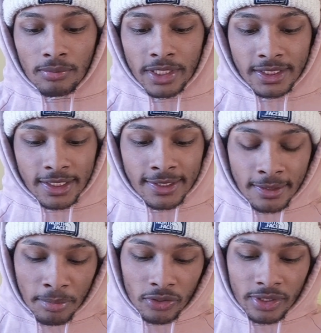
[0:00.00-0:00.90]
His
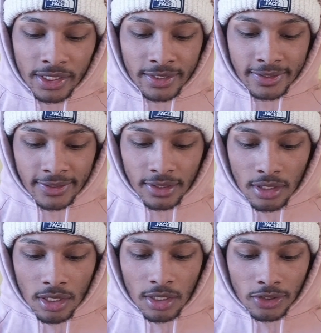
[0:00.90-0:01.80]
ability is
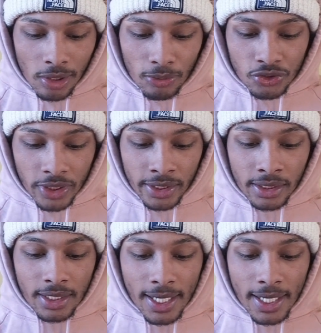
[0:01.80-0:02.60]
double strike,